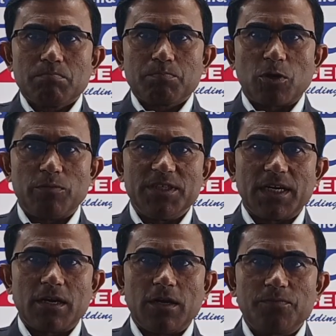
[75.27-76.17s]
provision
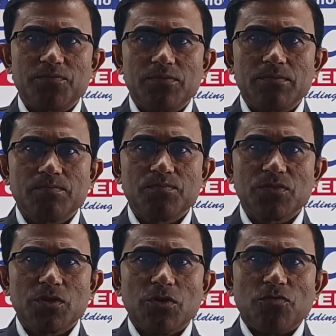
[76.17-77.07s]
of
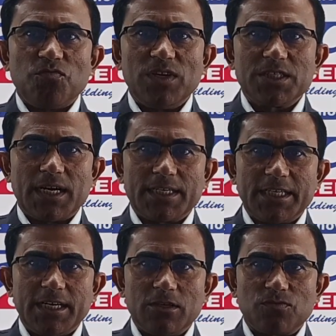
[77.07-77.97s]
which are
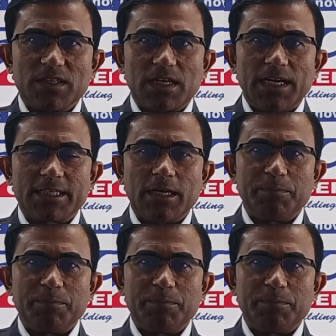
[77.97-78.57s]
dealt with Article